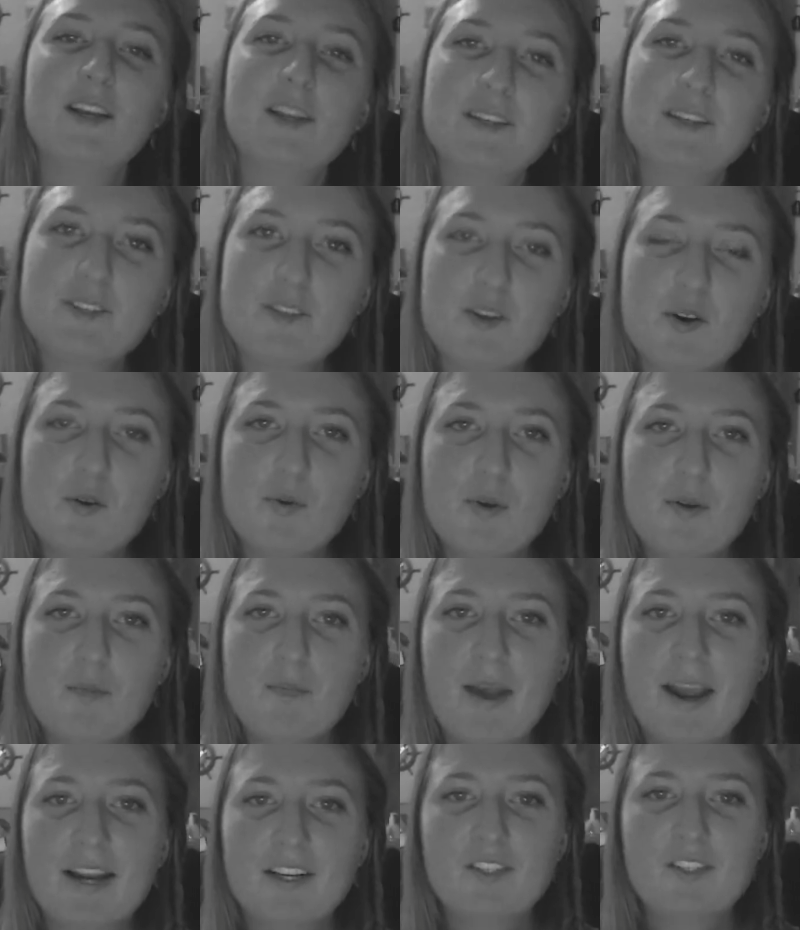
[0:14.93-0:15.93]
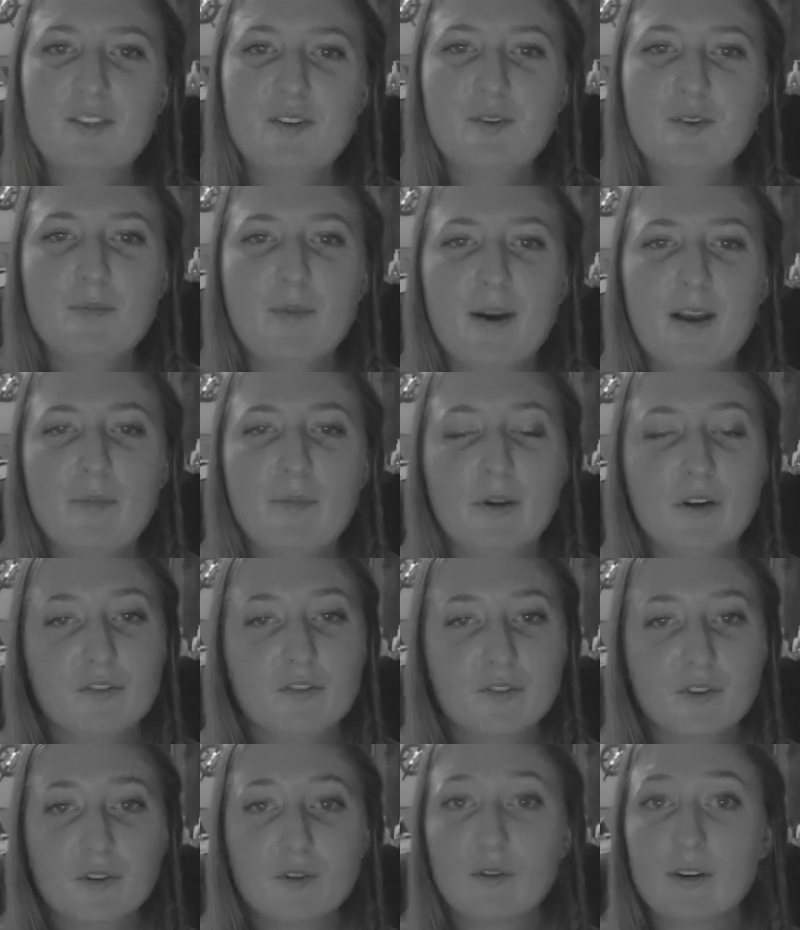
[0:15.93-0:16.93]
So I went back to my
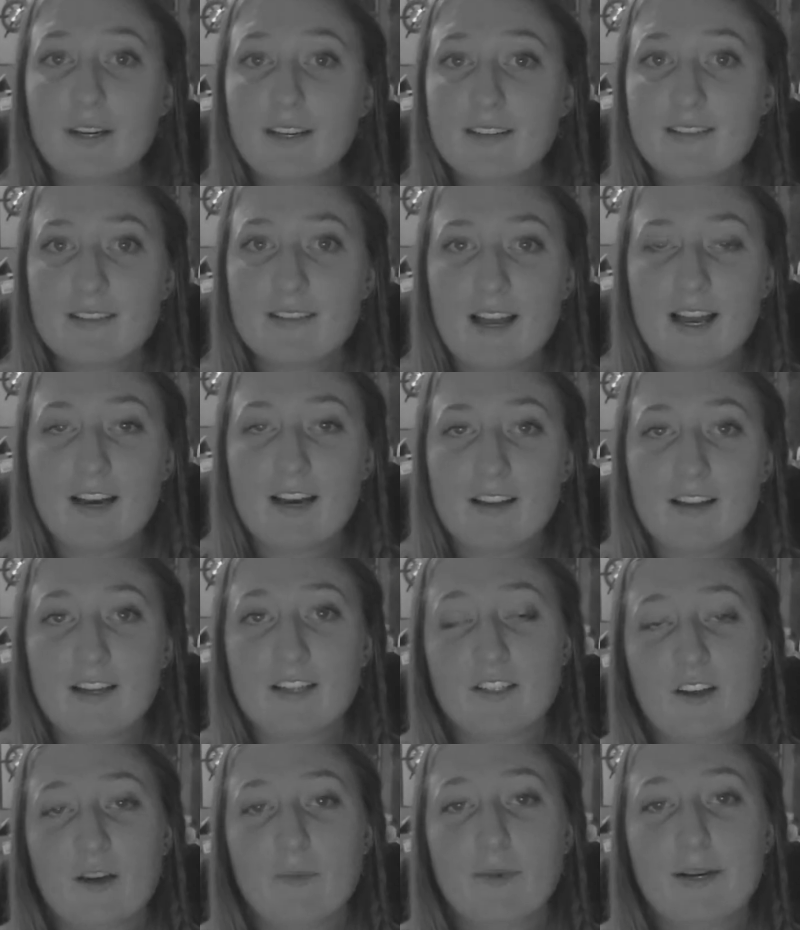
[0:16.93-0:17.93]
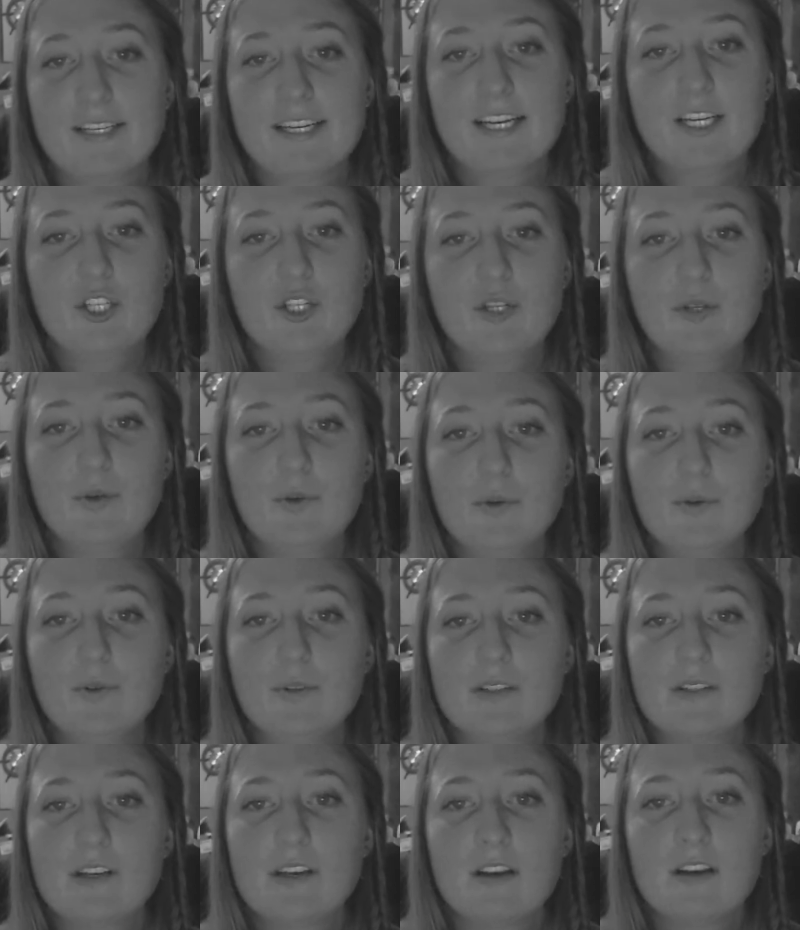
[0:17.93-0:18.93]
piercer Chris at Atomic
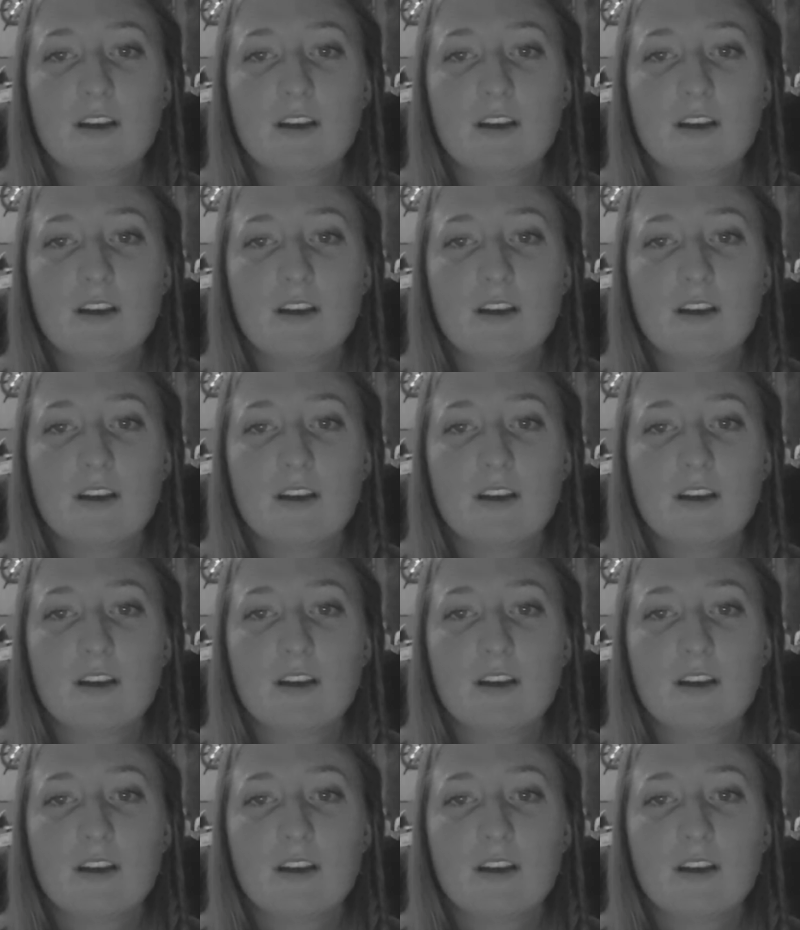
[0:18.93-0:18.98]
Tattoos.